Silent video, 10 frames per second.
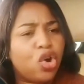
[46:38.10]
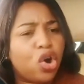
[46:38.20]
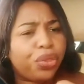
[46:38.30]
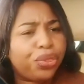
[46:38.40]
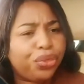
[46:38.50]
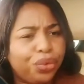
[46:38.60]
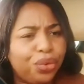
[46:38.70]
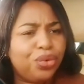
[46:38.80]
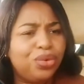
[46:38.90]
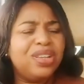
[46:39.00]
go
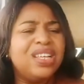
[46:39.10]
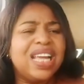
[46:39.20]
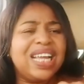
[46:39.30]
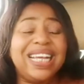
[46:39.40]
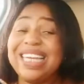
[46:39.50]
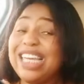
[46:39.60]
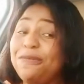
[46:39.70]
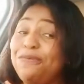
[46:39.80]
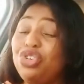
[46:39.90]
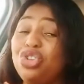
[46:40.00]
through.
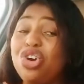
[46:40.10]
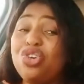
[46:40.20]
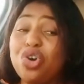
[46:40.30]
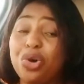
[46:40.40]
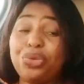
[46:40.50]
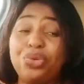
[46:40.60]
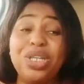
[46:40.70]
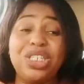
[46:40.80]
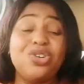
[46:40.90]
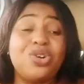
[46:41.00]
If you don't go through
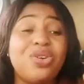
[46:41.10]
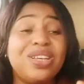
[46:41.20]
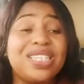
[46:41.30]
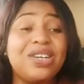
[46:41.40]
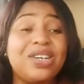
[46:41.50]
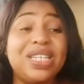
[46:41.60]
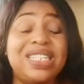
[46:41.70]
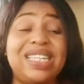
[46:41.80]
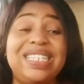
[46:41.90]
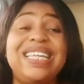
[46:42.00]
with your
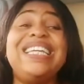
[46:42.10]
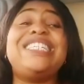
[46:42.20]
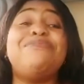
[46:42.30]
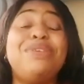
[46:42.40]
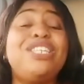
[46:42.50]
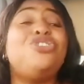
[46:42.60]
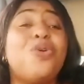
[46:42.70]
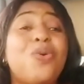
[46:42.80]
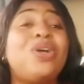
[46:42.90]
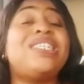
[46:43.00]
consequences, it means
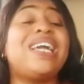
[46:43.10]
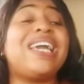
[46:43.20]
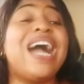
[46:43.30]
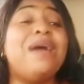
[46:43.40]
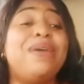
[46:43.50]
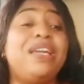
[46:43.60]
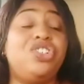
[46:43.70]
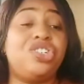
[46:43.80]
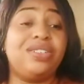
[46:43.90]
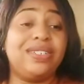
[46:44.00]
your words are
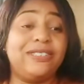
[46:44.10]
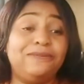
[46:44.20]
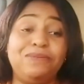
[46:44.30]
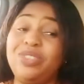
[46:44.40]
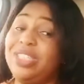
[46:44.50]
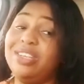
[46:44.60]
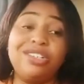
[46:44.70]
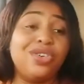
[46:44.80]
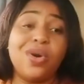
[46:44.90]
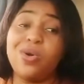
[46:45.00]
garbage,
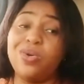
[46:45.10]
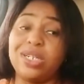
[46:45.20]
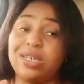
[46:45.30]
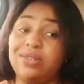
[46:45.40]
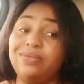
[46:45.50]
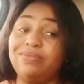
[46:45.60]
not gold.